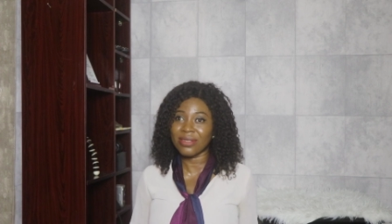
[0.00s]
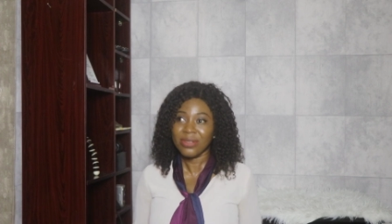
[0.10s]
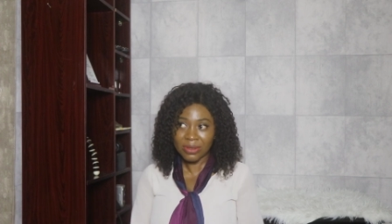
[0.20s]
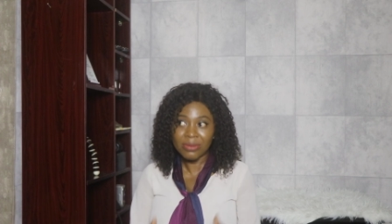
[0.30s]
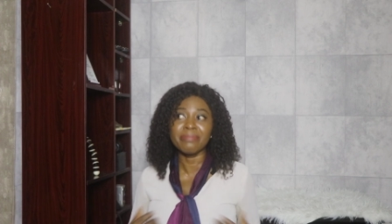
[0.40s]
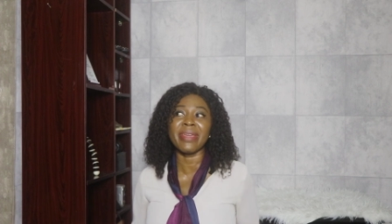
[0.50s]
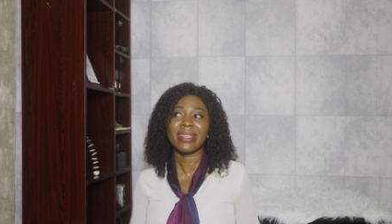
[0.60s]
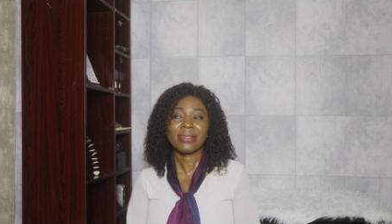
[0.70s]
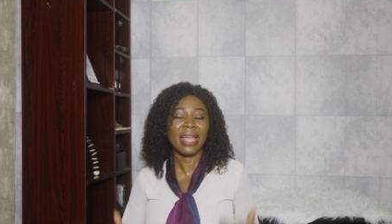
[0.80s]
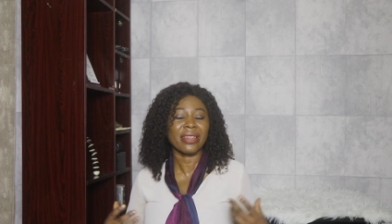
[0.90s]

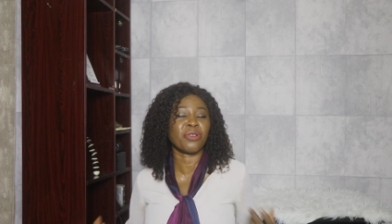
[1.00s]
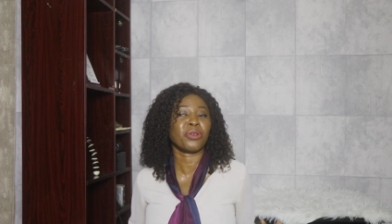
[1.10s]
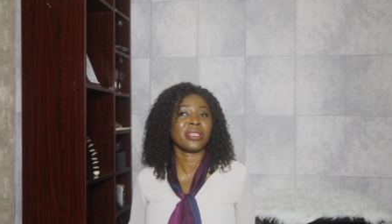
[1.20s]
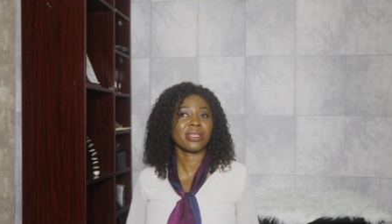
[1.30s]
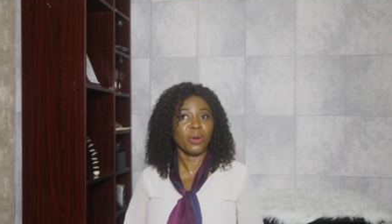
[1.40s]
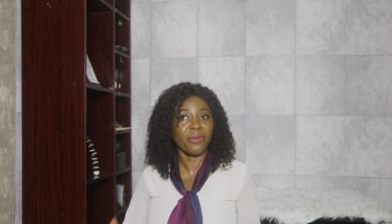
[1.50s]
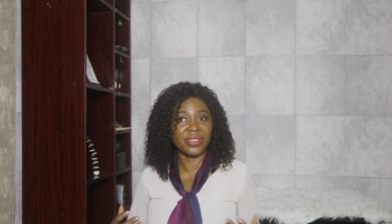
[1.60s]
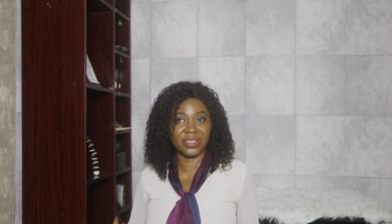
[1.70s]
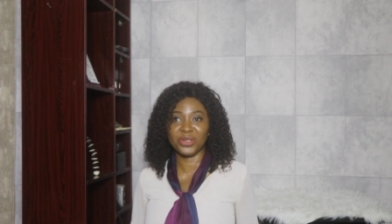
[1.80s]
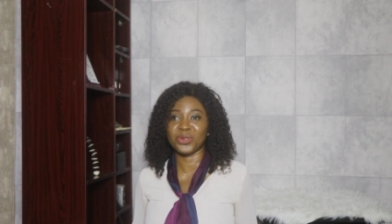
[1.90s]
made that erotic
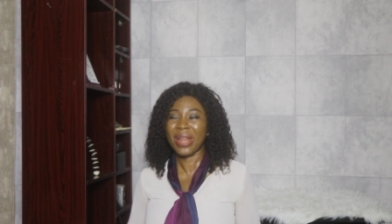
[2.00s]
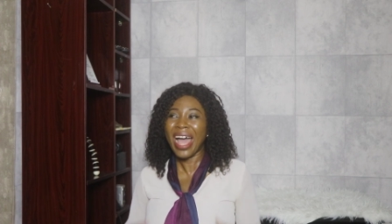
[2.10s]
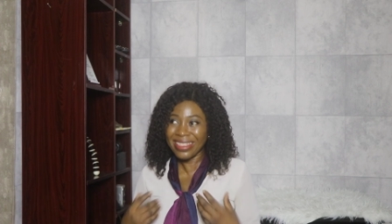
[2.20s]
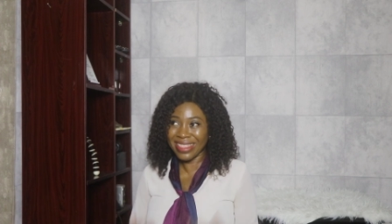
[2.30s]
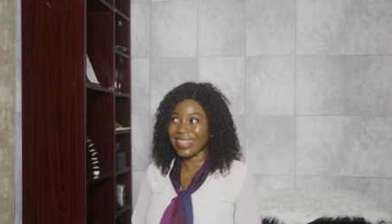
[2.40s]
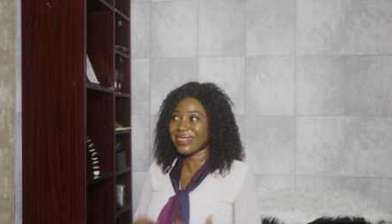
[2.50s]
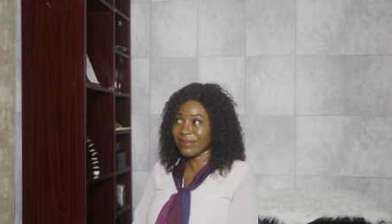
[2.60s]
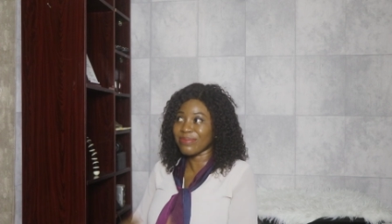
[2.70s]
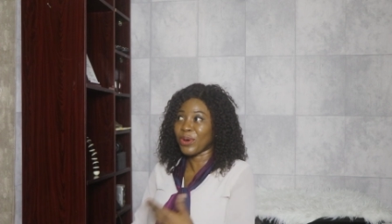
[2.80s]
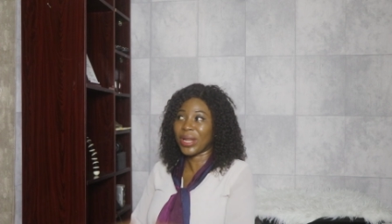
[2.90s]
conversation, had that
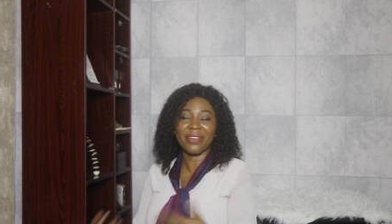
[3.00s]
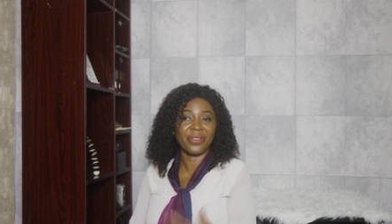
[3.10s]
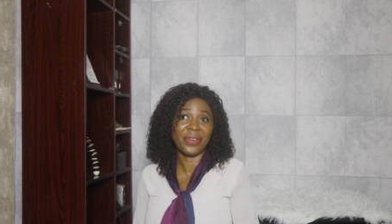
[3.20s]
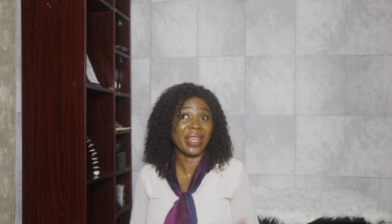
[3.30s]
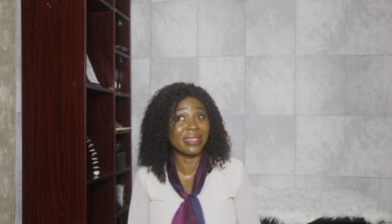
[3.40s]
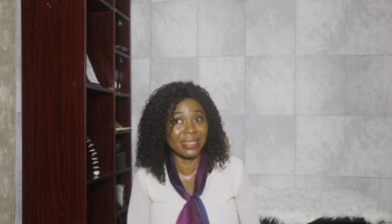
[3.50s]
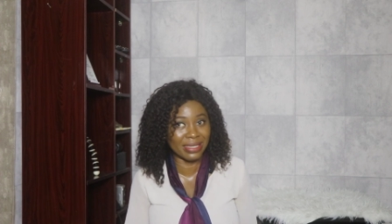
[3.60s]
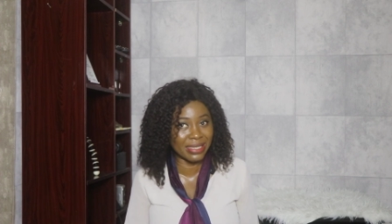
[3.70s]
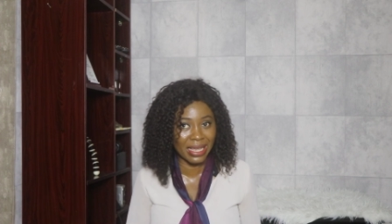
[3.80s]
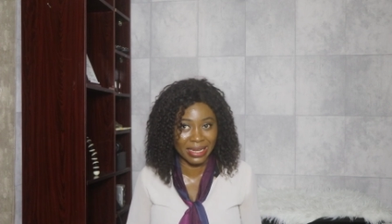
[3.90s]
whatever fantasy
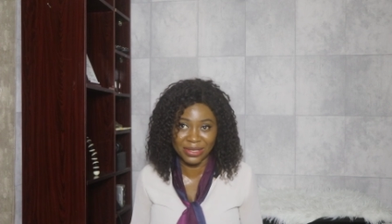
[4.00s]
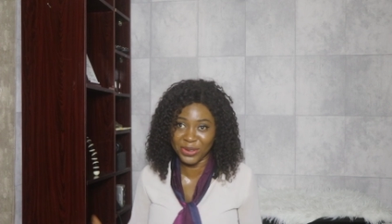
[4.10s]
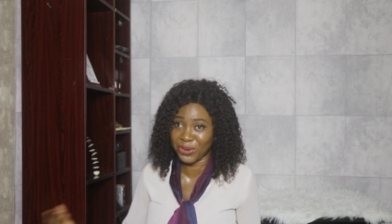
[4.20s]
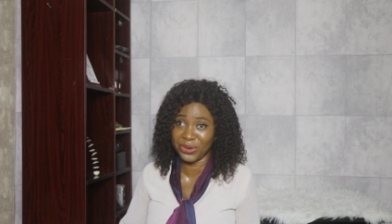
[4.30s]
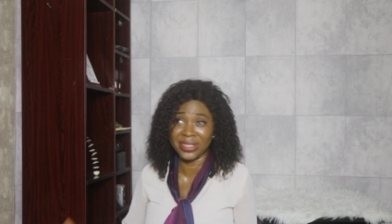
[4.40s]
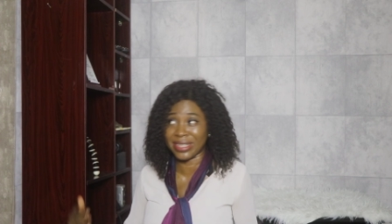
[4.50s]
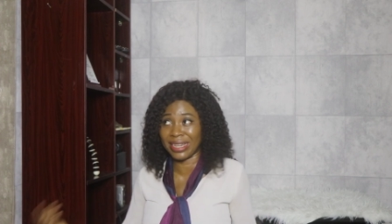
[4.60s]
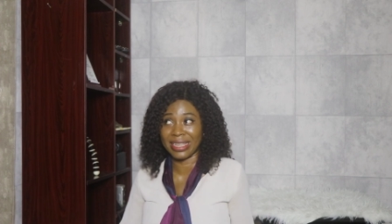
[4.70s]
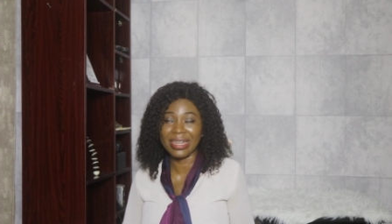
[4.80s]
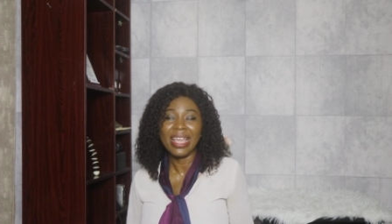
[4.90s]
telling,
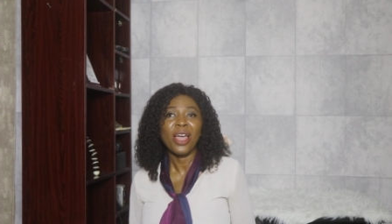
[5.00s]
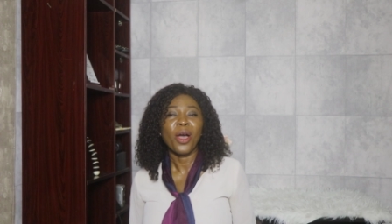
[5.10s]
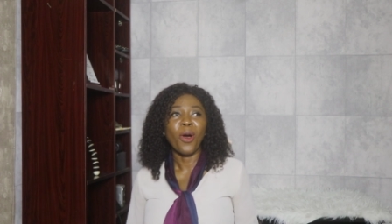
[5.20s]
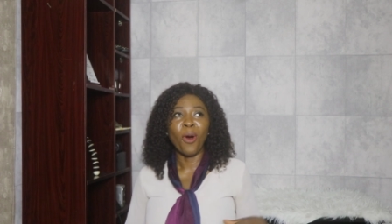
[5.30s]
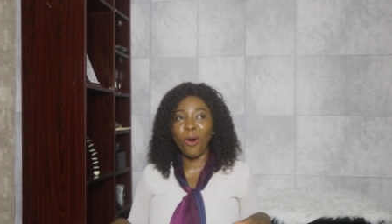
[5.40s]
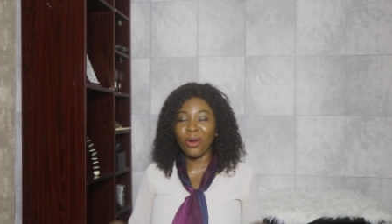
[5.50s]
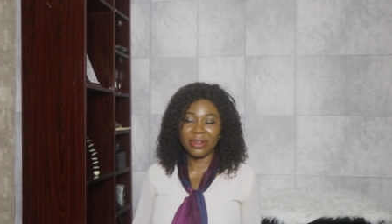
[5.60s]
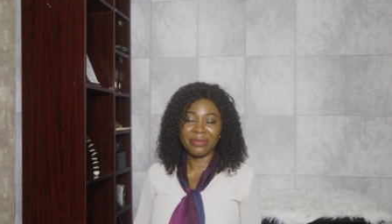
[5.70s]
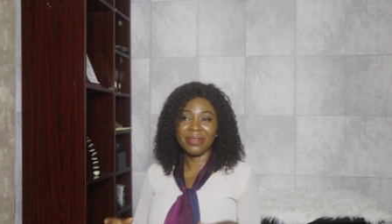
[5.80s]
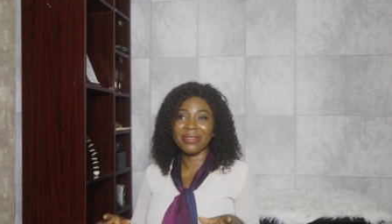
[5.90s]
storytelling all
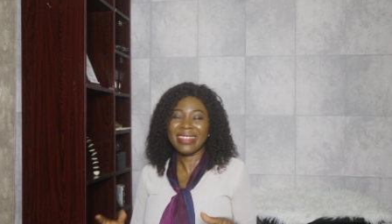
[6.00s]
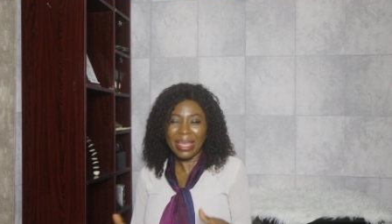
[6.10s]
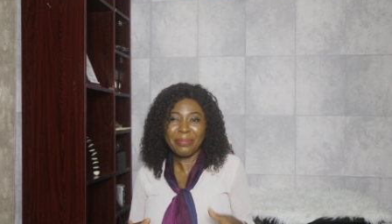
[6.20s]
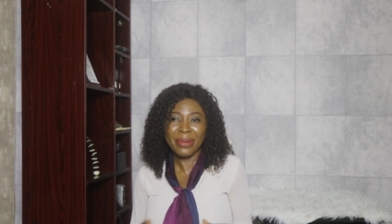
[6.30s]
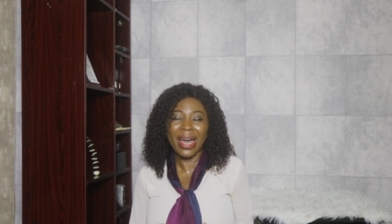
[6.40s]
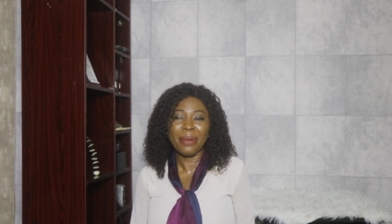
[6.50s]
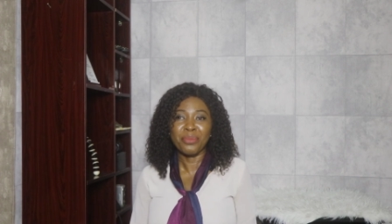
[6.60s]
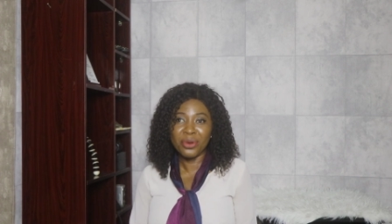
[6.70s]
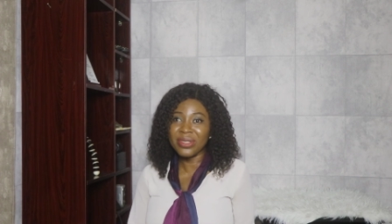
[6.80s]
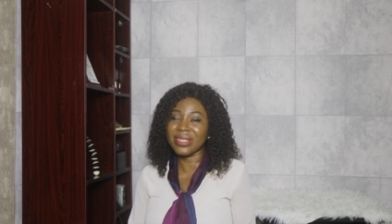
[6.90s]
around Themba,
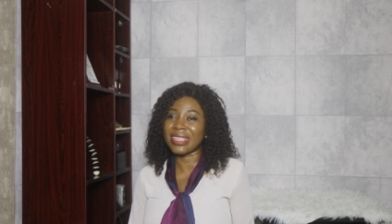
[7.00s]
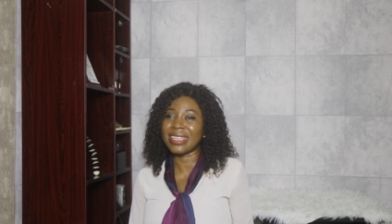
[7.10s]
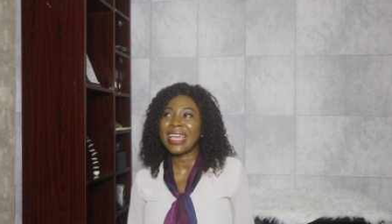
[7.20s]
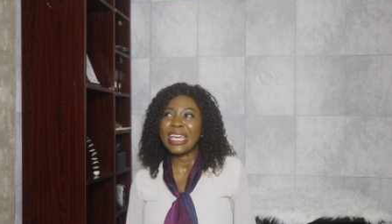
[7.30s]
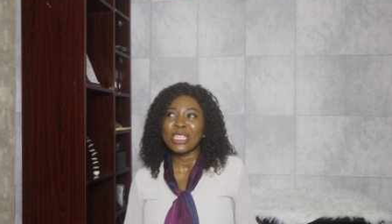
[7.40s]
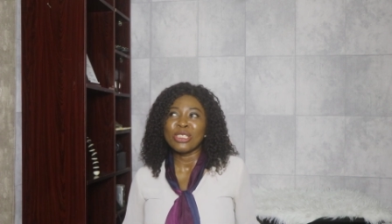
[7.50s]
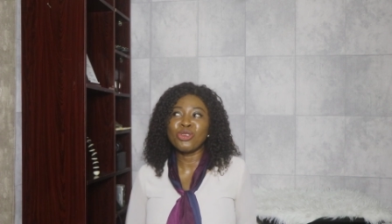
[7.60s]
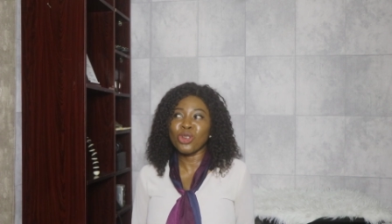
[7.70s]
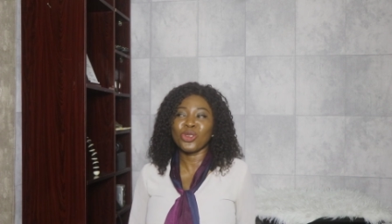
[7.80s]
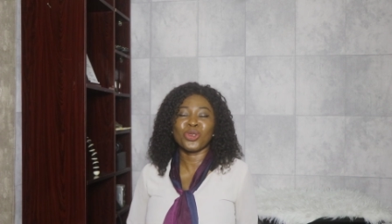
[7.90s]
mostly
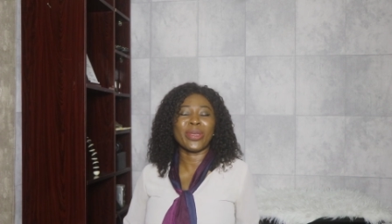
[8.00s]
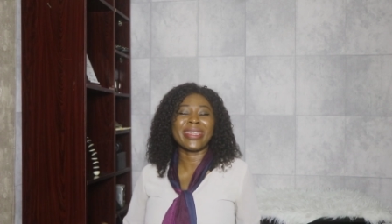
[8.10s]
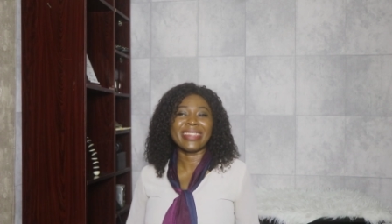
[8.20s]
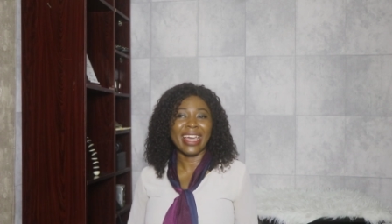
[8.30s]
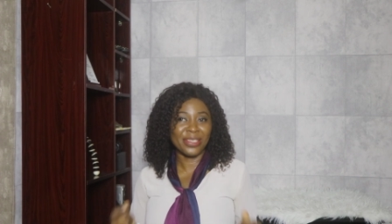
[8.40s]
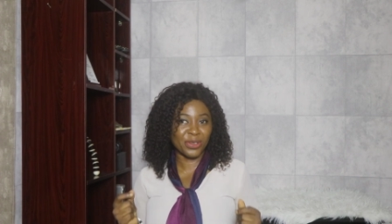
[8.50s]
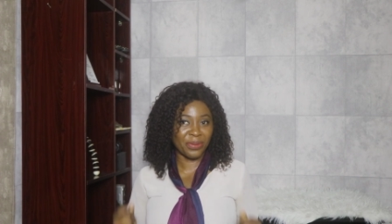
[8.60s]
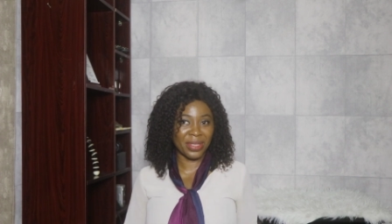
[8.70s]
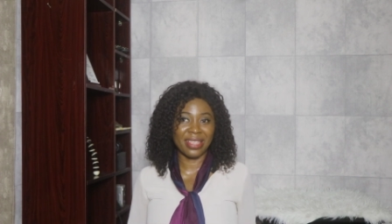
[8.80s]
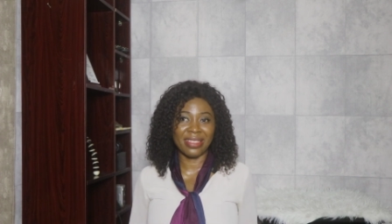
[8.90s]
just to ignite
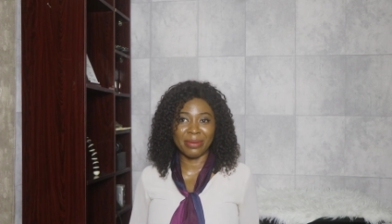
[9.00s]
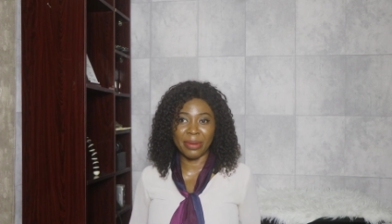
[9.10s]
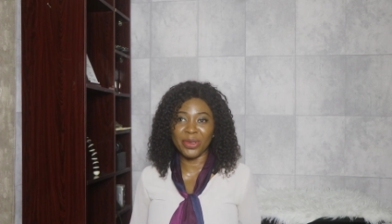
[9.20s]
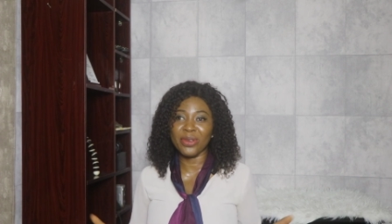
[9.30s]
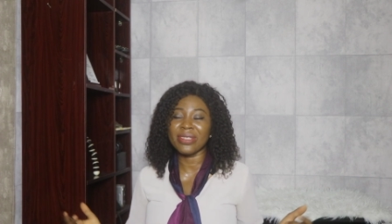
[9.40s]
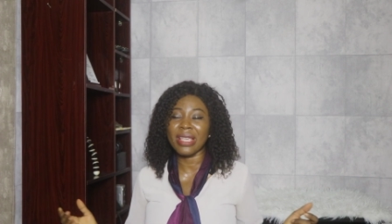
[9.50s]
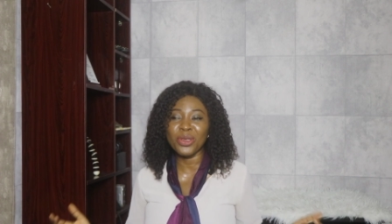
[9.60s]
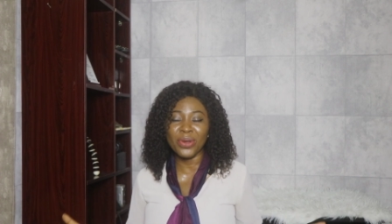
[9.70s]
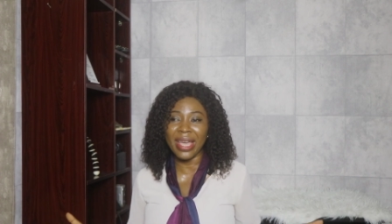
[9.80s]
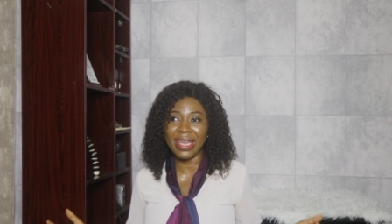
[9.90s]
something in Themba. Because
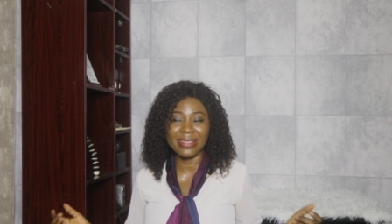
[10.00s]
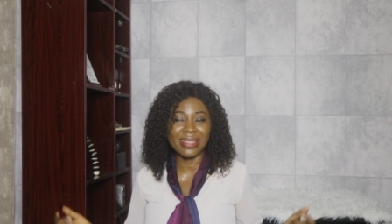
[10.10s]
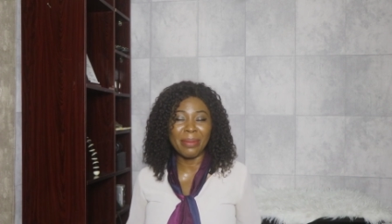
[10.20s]
you guys, Themba